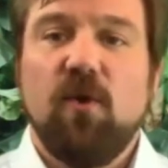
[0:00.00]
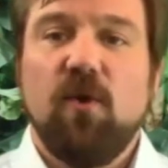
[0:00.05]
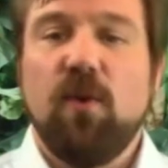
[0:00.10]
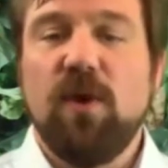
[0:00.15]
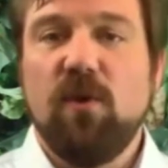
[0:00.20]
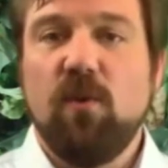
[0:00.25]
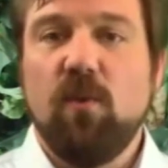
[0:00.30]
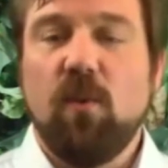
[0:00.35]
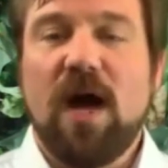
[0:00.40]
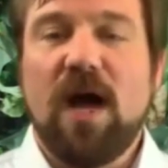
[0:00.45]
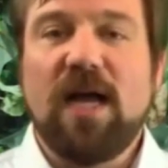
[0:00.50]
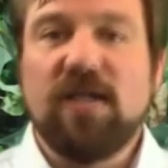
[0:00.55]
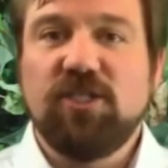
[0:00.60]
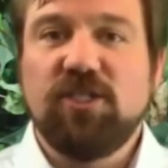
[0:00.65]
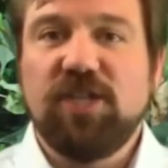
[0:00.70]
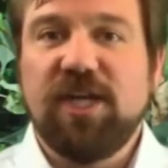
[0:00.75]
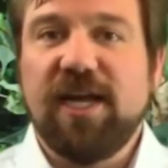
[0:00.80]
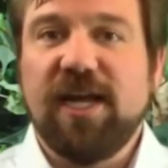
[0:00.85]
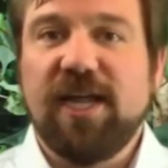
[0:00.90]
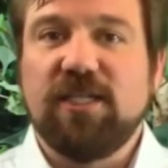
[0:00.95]
We
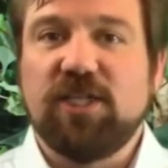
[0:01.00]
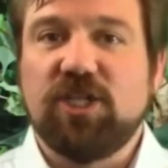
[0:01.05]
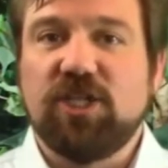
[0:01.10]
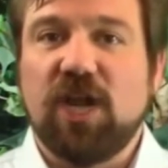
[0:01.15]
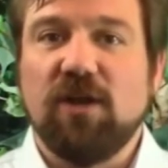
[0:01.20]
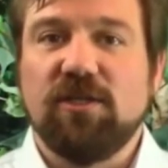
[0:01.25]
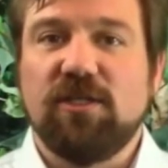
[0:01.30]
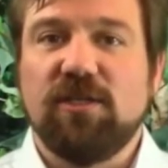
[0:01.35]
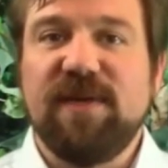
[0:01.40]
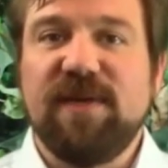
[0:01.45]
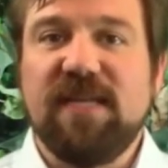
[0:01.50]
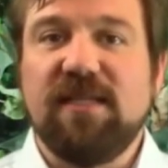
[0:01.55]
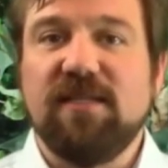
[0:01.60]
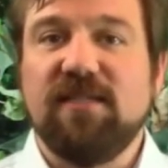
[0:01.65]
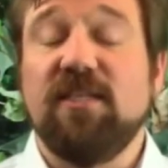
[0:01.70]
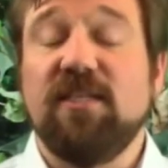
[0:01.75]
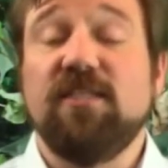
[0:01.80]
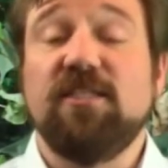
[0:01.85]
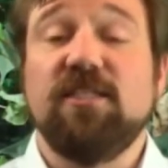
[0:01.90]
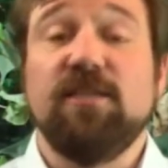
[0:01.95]
want GHR to be the
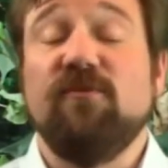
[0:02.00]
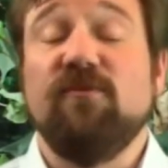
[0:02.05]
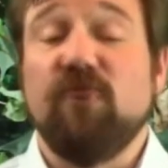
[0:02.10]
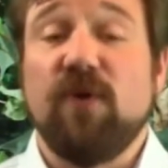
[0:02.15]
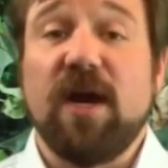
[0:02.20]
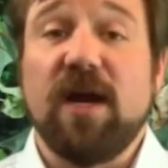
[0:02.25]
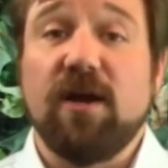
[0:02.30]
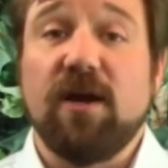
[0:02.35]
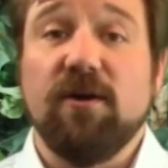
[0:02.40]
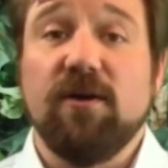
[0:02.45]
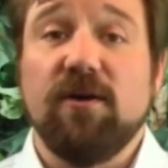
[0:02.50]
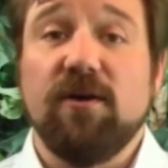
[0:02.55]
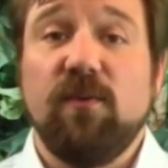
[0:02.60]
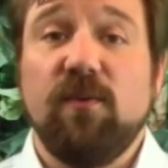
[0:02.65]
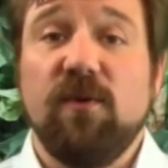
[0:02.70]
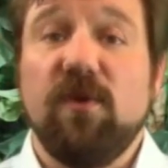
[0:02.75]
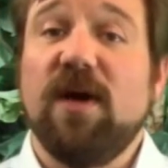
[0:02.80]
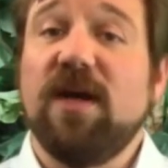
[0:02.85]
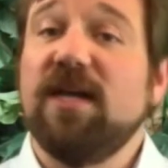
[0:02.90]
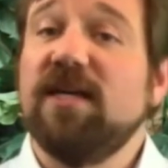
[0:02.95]
system of record.
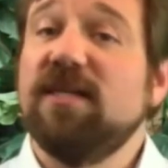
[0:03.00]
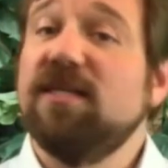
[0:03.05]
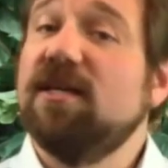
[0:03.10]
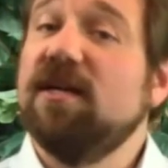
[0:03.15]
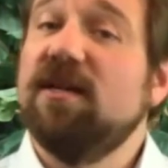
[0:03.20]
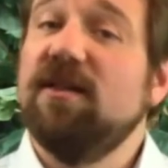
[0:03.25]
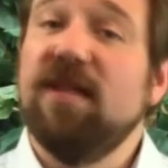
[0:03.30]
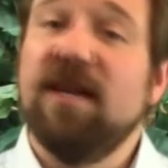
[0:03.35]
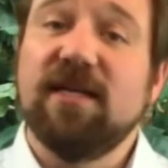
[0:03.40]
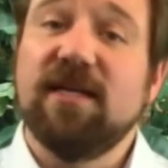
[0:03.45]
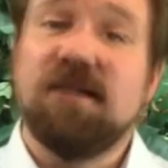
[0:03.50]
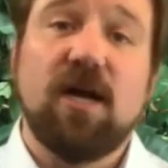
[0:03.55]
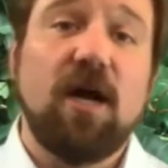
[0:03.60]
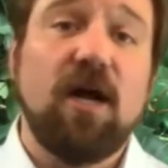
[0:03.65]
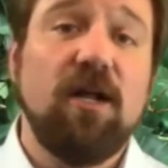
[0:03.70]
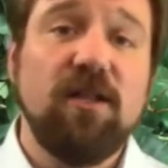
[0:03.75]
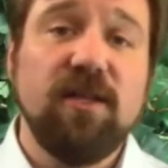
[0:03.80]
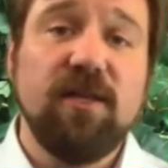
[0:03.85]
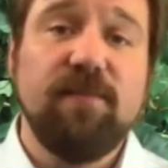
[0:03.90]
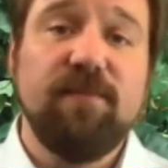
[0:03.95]
We want it to collect
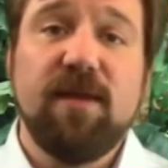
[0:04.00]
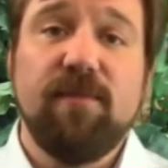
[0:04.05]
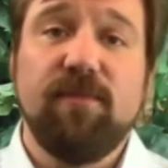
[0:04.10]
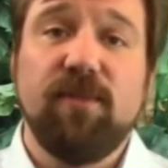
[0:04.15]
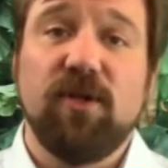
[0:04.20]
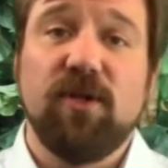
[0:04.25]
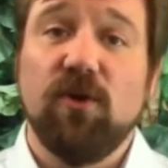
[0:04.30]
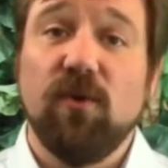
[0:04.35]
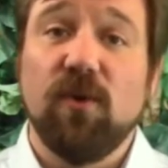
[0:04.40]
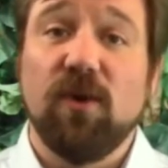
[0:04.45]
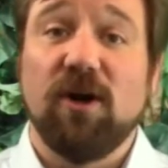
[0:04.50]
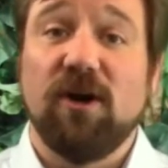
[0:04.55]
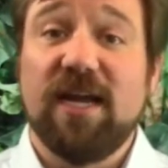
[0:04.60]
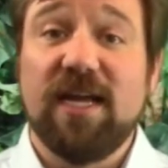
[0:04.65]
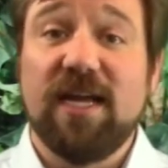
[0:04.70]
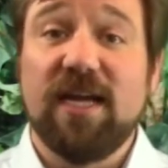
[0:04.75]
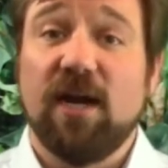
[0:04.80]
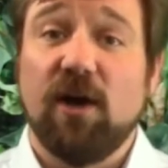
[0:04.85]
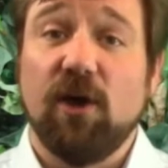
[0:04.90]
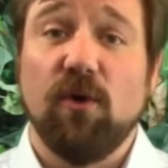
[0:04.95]
all the people who are
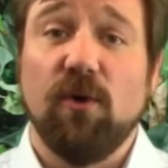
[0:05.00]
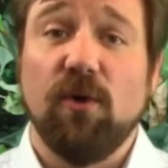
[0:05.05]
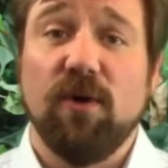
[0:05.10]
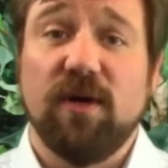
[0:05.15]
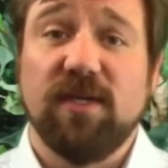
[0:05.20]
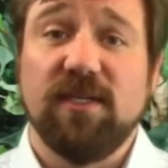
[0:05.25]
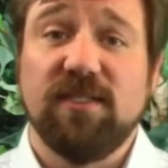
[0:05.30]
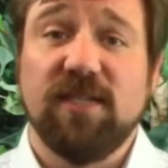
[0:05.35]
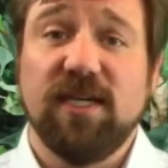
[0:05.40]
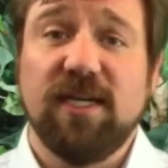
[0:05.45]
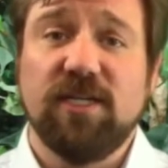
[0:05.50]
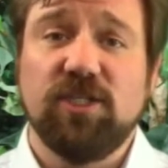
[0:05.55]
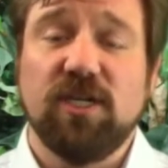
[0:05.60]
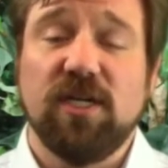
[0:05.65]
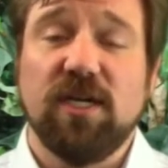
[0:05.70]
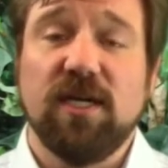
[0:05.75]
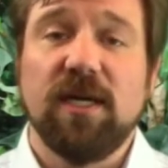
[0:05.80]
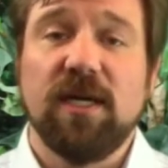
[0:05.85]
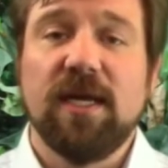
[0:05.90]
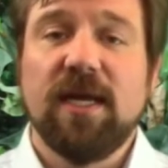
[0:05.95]
in our
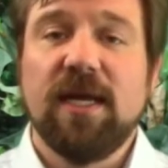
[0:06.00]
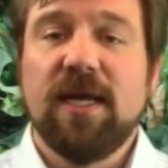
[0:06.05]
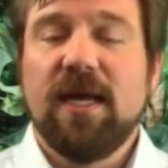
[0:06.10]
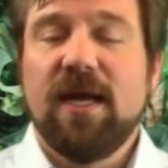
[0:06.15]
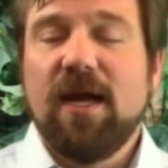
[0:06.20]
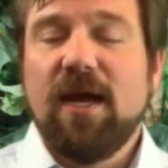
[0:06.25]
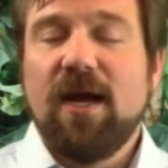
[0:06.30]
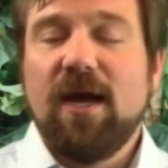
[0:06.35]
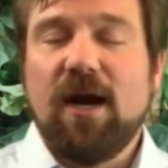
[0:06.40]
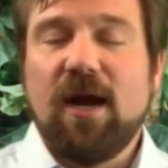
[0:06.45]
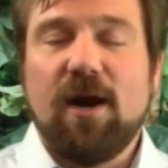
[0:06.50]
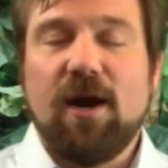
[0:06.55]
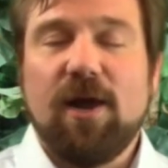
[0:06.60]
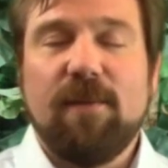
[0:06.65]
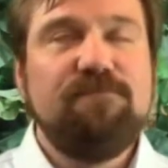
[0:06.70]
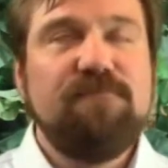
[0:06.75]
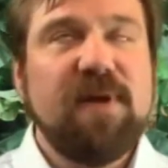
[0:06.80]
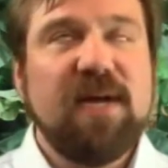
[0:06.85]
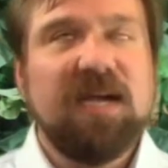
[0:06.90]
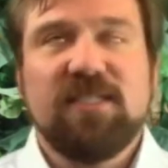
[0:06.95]
organization. Our
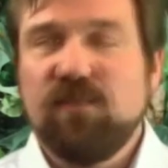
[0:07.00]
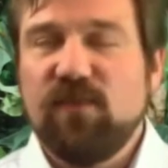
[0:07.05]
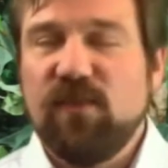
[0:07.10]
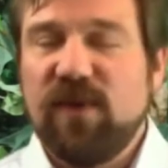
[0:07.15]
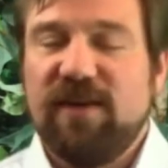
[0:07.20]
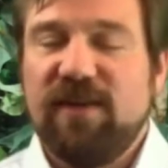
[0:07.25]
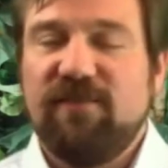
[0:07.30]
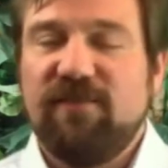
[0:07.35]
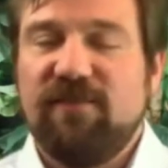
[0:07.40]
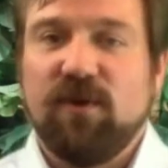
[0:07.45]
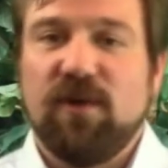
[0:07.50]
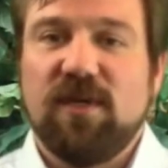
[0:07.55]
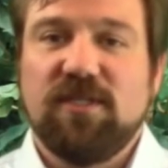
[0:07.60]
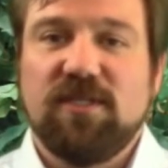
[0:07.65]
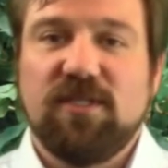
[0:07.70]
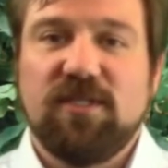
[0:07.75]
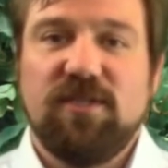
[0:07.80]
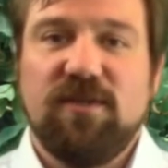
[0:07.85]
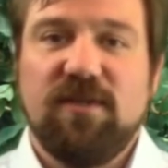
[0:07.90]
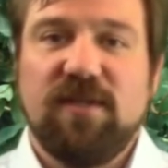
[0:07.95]
best way for us
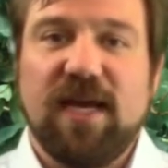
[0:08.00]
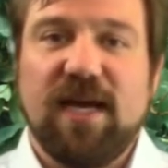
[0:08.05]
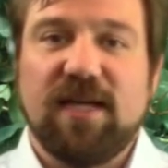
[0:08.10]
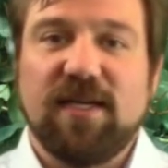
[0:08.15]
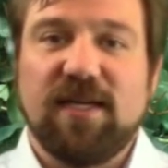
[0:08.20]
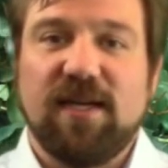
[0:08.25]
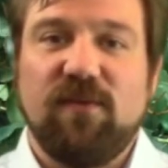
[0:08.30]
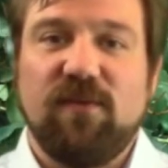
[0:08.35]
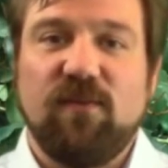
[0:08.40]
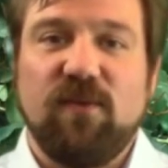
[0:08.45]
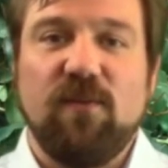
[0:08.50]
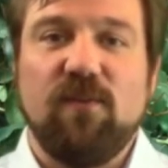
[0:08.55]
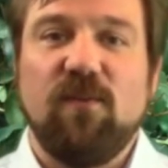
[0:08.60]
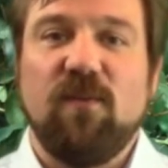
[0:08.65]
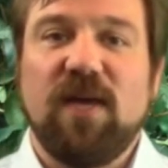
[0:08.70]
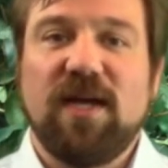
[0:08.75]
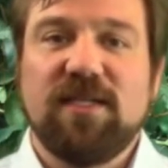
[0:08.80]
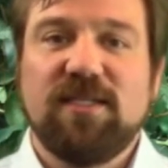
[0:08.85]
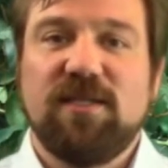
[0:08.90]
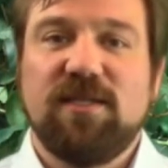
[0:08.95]
to do that, and we
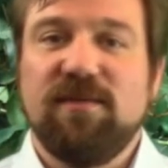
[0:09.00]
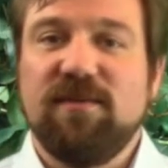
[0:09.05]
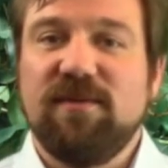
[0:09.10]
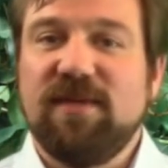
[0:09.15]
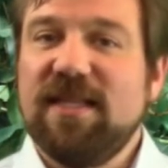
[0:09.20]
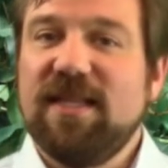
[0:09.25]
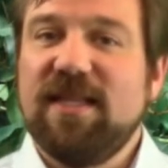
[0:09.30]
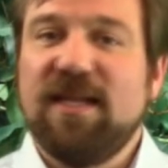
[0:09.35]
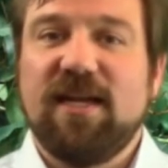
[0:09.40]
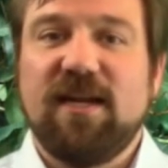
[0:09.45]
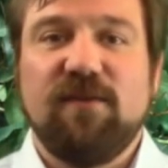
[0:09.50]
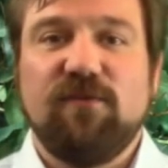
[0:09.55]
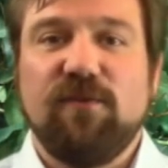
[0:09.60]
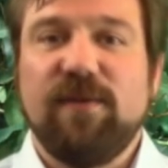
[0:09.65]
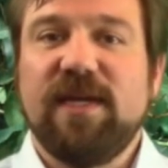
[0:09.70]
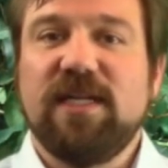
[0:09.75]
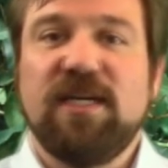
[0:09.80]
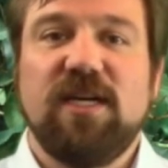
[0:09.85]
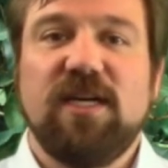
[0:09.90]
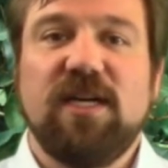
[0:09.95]
want to get that
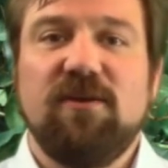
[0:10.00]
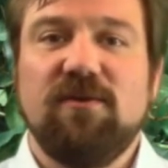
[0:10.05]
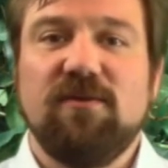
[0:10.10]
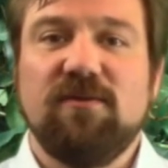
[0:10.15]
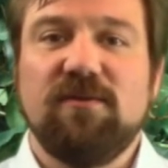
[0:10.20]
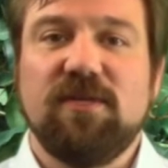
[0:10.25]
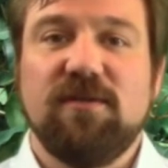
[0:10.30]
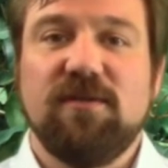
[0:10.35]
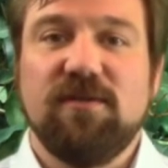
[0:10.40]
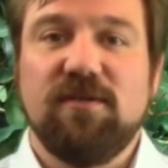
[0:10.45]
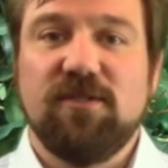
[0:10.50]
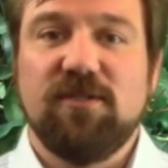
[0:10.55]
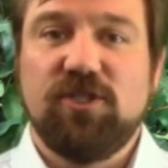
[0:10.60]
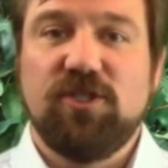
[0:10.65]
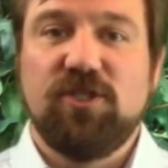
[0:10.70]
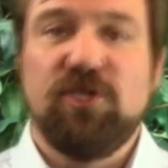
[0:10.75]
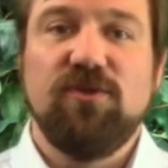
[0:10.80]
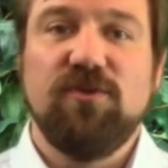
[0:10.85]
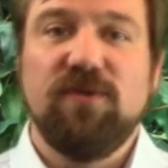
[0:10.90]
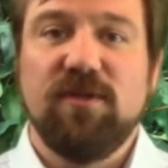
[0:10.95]
information out
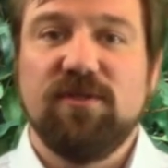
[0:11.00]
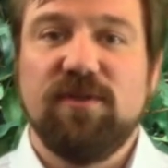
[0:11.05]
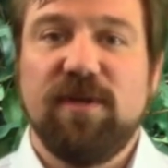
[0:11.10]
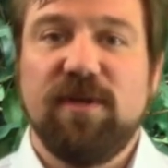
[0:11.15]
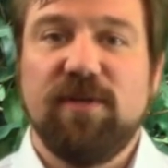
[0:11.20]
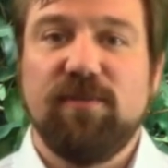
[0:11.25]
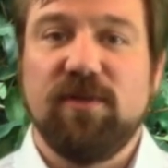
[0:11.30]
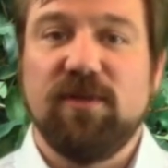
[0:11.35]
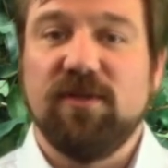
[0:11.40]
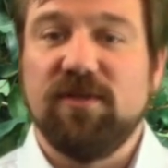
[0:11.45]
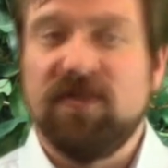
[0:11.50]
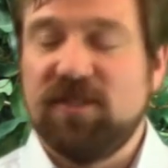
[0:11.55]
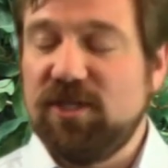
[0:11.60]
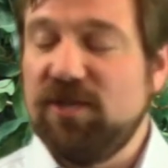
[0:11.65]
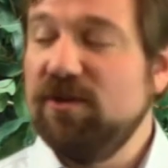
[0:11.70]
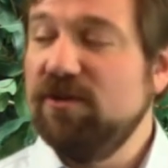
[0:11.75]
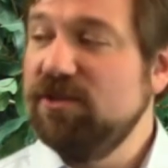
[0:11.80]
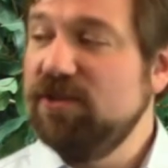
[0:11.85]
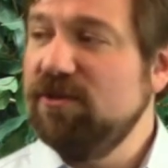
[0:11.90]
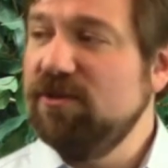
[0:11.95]
to those people, to
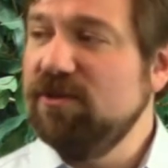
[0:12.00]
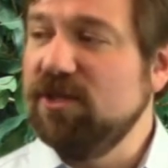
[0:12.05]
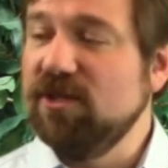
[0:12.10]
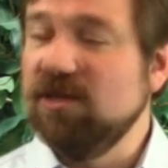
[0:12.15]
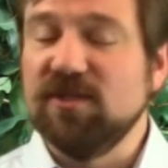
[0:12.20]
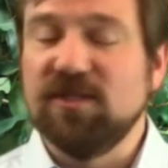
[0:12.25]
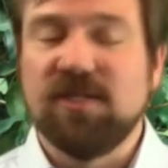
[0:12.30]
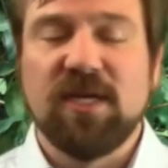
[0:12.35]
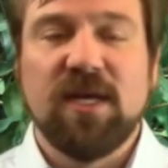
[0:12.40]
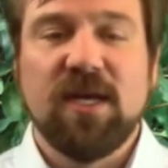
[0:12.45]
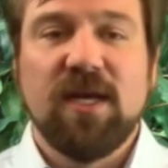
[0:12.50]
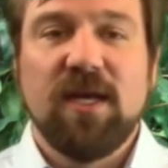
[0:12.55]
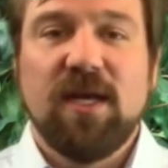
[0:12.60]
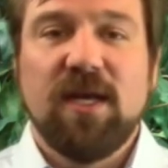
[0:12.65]
those users,